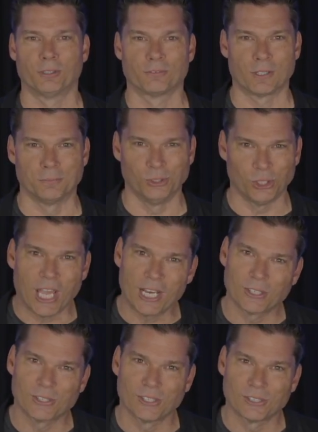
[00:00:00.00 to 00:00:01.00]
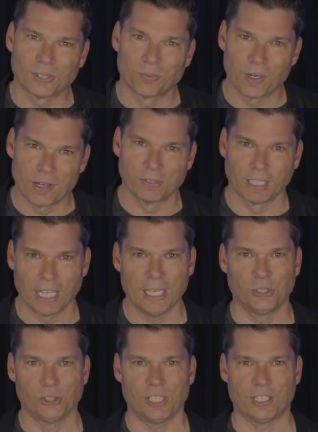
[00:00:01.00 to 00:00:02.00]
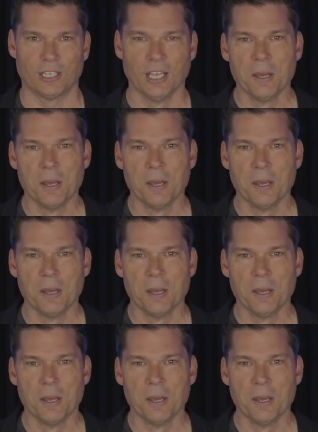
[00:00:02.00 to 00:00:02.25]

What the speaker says: from Genesis to Revelation,